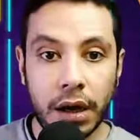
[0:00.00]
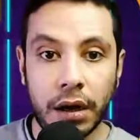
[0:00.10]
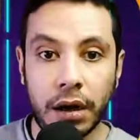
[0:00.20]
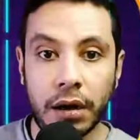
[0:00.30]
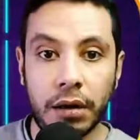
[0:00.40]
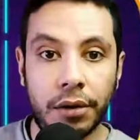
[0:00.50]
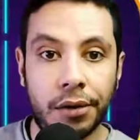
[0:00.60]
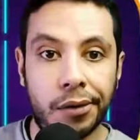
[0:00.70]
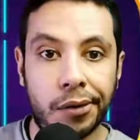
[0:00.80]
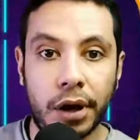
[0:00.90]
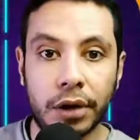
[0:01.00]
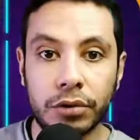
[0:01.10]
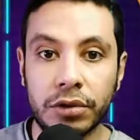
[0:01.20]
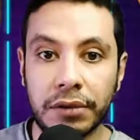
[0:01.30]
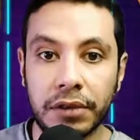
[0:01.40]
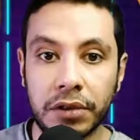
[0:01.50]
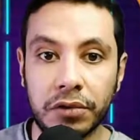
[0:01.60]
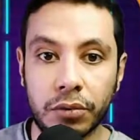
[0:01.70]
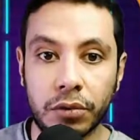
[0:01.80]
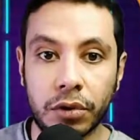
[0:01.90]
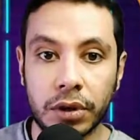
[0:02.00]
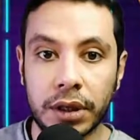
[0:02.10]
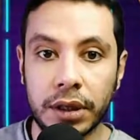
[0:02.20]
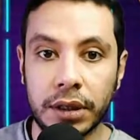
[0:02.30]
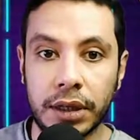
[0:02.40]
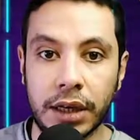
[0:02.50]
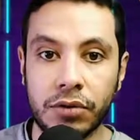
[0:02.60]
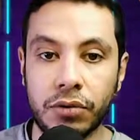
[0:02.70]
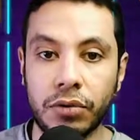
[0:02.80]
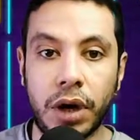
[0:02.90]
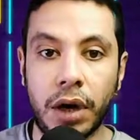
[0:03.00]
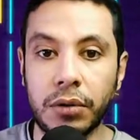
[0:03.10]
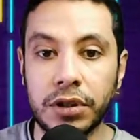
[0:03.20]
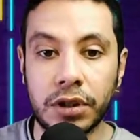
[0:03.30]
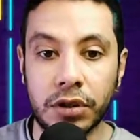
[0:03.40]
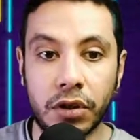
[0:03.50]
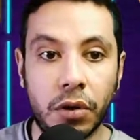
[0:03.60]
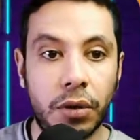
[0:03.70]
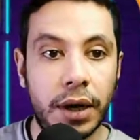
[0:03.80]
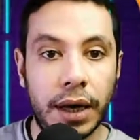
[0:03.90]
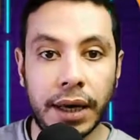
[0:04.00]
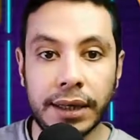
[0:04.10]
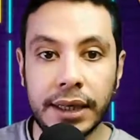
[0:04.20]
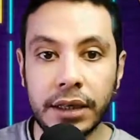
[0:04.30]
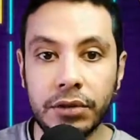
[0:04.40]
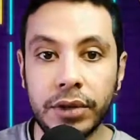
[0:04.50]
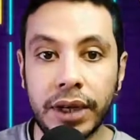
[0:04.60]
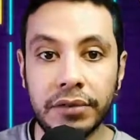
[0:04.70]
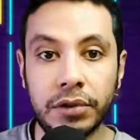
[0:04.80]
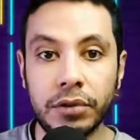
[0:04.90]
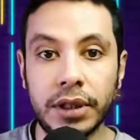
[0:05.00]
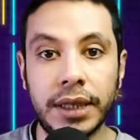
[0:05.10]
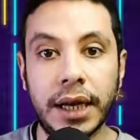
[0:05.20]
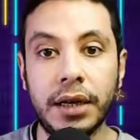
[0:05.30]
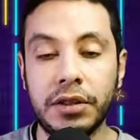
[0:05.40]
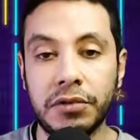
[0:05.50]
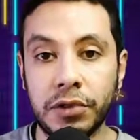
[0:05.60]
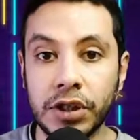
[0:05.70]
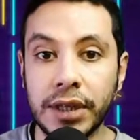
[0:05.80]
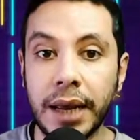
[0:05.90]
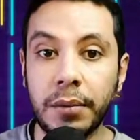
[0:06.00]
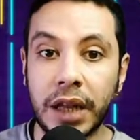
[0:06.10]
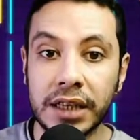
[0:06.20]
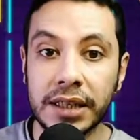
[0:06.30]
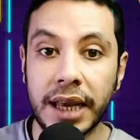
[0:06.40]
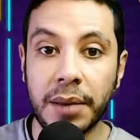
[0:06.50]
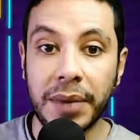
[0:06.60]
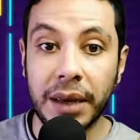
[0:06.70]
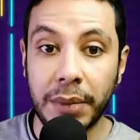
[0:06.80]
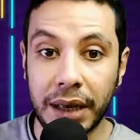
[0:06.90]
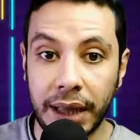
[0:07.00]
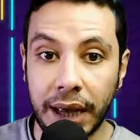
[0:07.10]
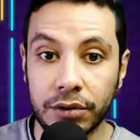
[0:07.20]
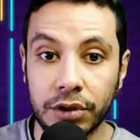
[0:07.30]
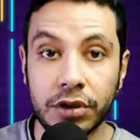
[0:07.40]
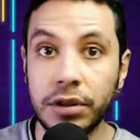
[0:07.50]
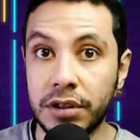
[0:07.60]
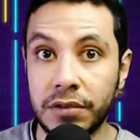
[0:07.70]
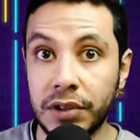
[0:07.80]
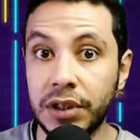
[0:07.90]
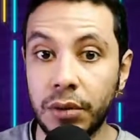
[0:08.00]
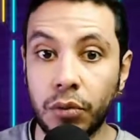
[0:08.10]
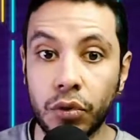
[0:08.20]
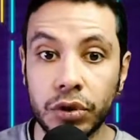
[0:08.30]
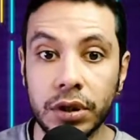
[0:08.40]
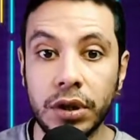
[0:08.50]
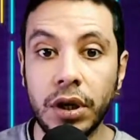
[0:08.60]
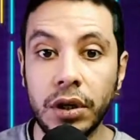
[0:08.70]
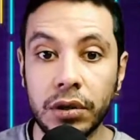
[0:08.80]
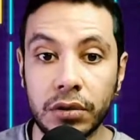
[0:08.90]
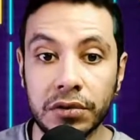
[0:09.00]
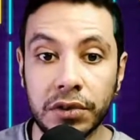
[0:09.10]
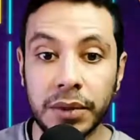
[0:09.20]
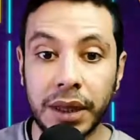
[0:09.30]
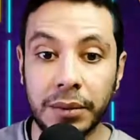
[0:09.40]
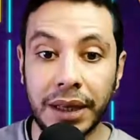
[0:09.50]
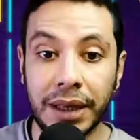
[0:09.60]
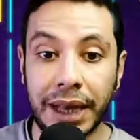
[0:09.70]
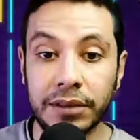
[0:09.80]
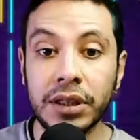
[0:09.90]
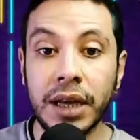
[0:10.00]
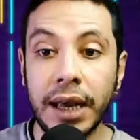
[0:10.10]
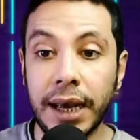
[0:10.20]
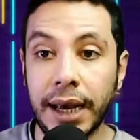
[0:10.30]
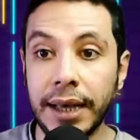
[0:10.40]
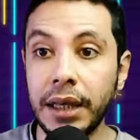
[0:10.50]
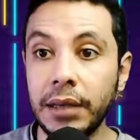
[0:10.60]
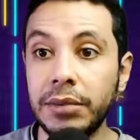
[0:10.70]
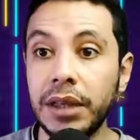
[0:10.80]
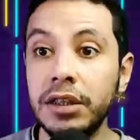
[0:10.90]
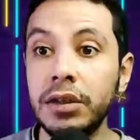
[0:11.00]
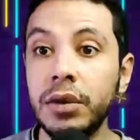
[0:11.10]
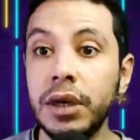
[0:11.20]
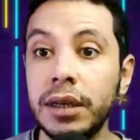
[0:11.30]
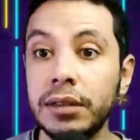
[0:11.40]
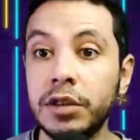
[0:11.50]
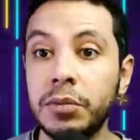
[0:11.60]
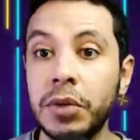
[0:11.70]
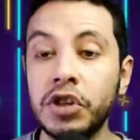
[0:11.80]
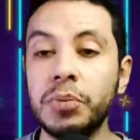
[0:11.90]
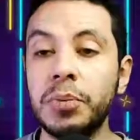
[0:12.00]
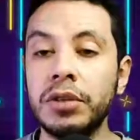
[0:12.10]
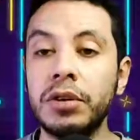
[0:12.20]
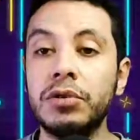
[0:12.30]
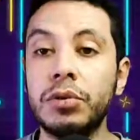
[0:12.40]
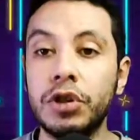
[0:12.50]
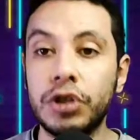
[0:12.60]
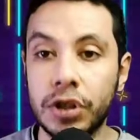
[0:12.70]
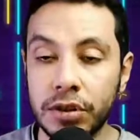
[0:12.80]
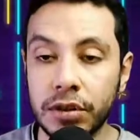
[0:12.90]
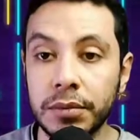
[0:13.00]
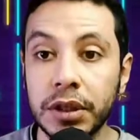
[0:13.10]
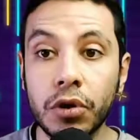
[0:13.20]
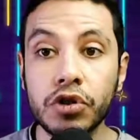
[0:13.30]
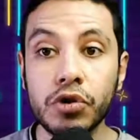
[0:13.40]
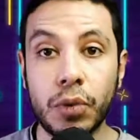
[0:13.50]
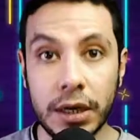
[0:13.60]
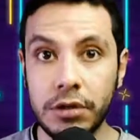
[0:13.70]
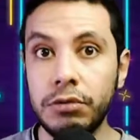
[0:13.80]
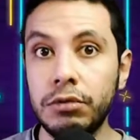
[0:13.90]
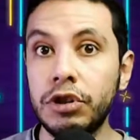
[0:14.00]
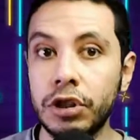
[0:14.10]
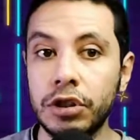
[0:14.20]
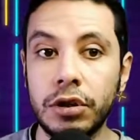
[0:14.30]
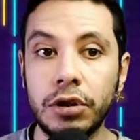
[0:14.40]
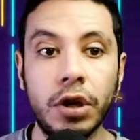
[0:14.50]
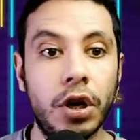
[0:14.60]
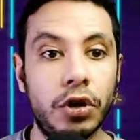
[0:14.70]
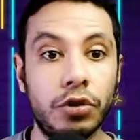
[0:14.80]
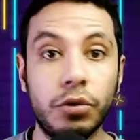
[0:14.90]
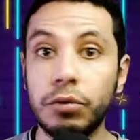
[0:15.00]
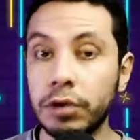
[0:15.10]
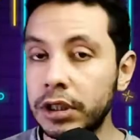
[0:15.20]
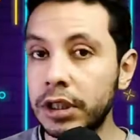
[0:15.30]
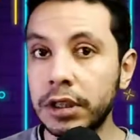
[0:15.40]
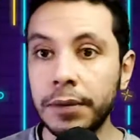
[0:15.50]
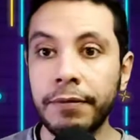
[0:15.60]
are you traveling for work? Yes or no? I will say no. And here you give your details: first name, last name, email address. It's very important. Confirm email address. And I'm telling you, it is much better to register, because once you register, you already